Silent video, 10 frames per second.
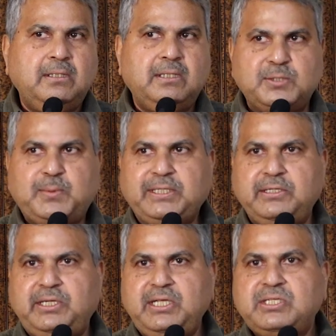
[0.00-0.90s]

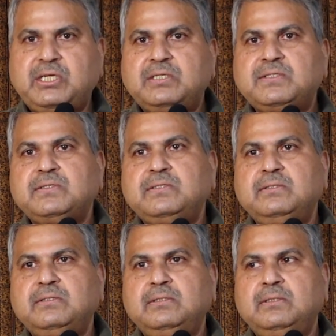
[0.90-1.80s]
respected teachers,
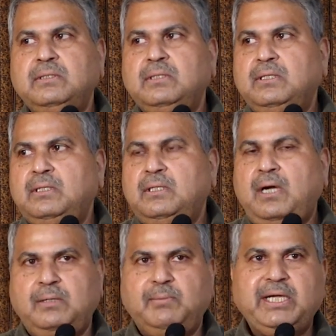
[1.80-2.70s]

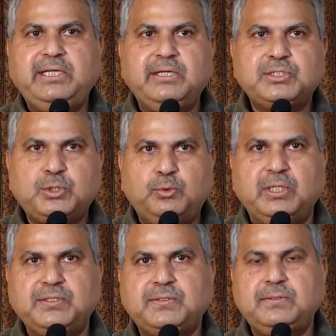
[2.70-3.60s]
and my dear
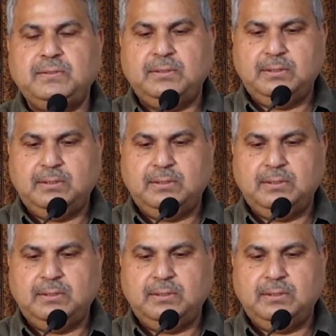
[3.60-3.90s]
students.